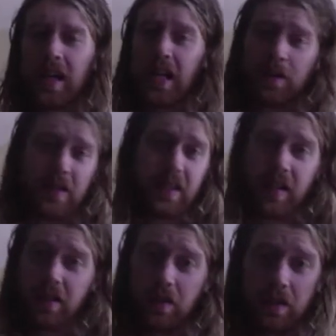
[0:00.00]
I was
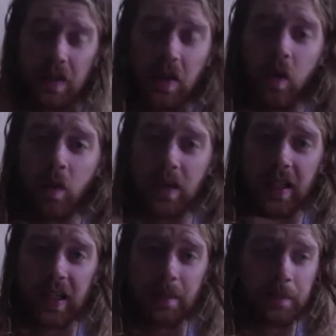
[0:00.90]
sticking through there the whole
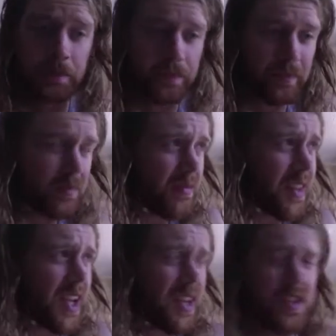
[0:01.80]
time.
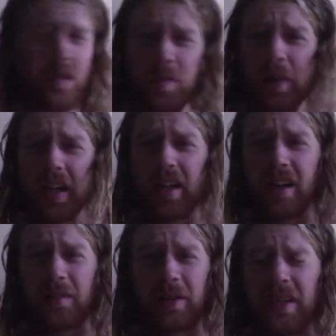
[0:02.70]
Super bad
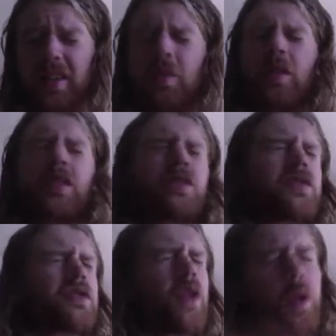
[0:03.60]
cottonmouth. I need water
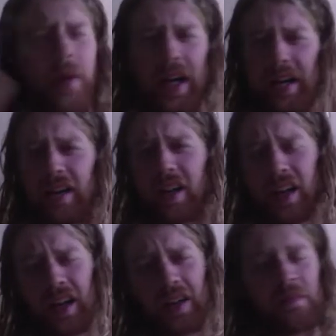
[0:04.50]
so bad.
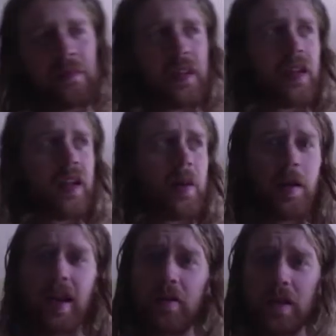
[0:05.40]

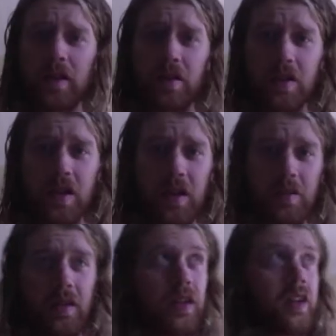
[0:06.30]
About halfway through the
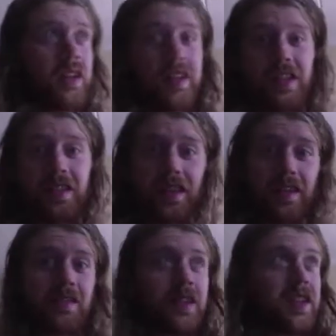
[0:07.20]
show, they start.
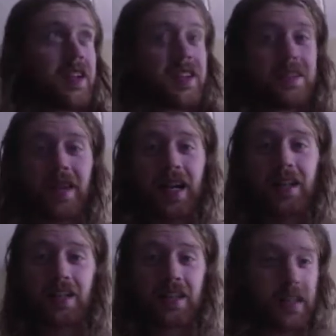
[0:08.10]
Some guy
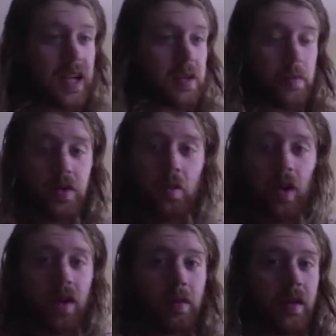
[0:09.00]
just has a bunch of
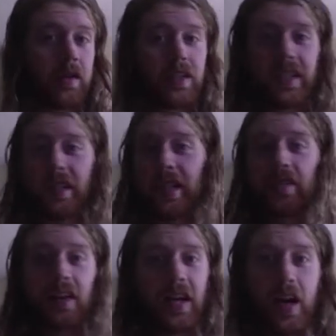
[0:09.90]
water bottles
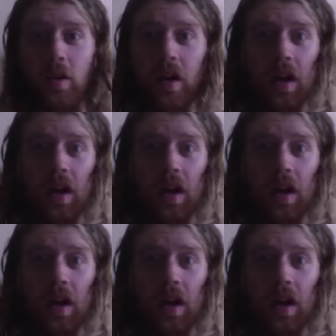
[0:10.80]
giving it out.